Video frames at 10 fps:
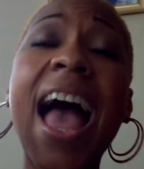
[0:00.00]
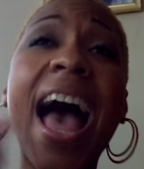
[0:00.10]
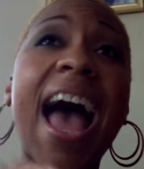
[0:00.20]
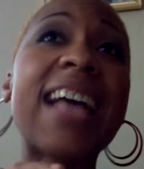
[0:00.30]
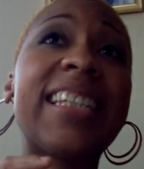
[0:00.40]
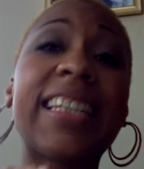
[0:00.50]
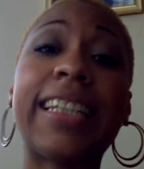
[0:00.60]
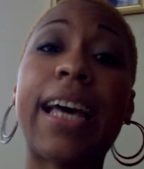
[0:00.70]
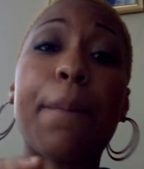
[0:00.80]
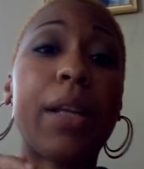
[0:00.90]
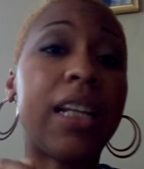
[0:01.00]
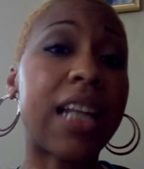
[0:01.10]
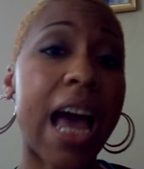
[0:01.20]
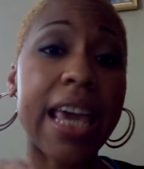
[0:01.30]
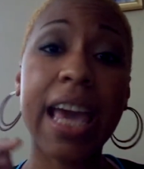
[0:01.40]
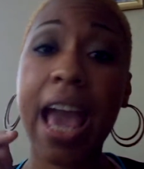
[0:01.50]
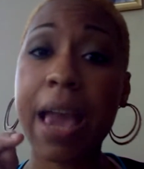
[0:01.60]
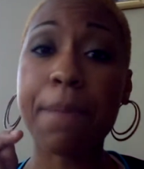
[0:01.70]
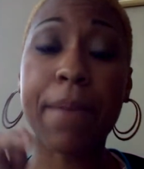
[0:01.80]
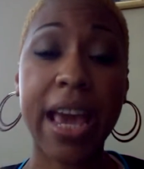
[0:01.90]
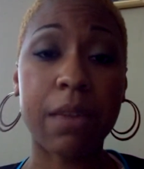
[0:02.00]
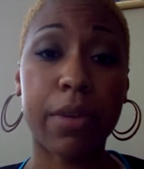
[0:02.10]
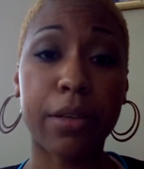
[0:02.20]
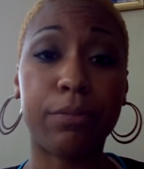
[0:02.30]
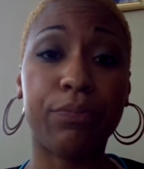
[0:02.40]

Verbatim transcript: I slept like a baby.